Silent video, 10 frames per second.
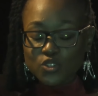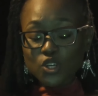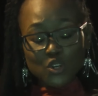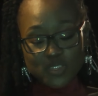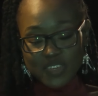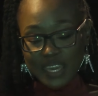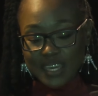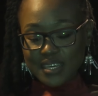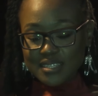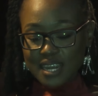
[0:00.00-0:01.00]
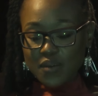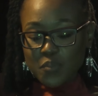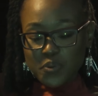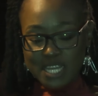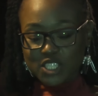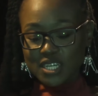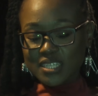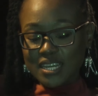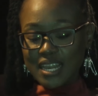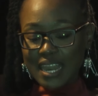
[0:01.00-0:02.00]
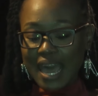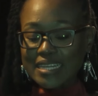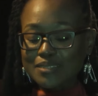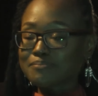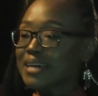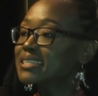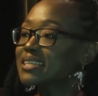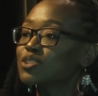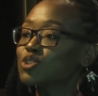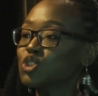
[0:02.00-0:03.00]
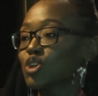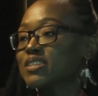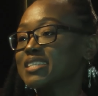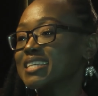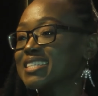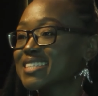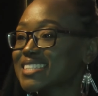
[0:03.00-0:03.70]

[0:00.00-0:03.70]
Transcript: Do you think Terry Pratchett liked mustard jerseys?